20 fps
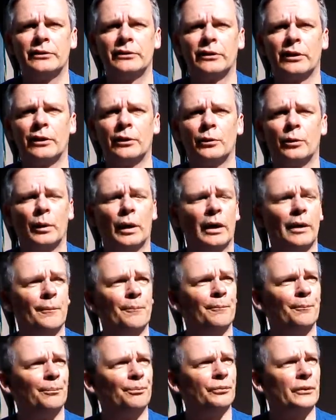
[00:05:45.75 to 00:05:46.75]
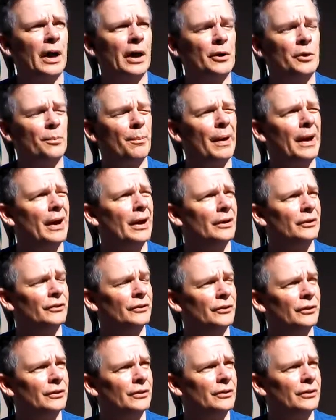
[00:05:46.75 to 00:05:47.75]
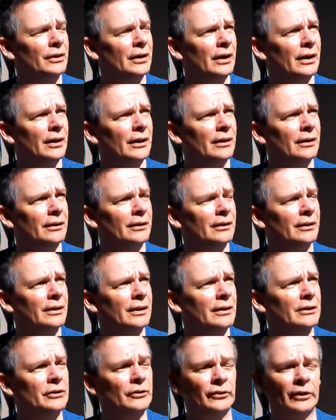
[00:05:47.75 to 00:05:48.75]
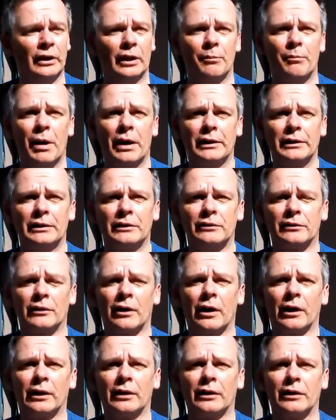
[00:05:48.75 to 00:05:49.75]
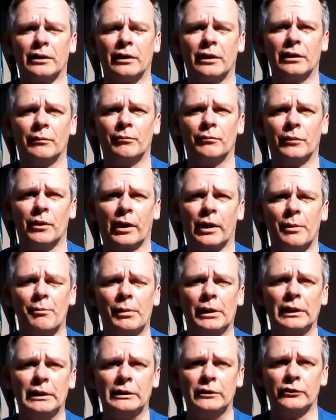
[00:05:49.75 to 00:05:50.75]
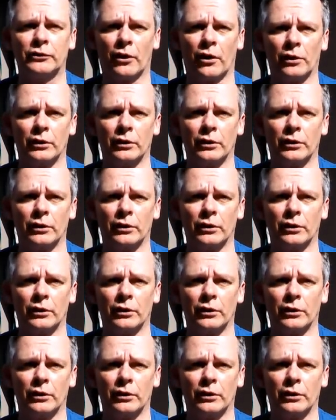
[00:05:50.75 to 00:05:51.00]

So £100 in New Zealand money is like $1 million.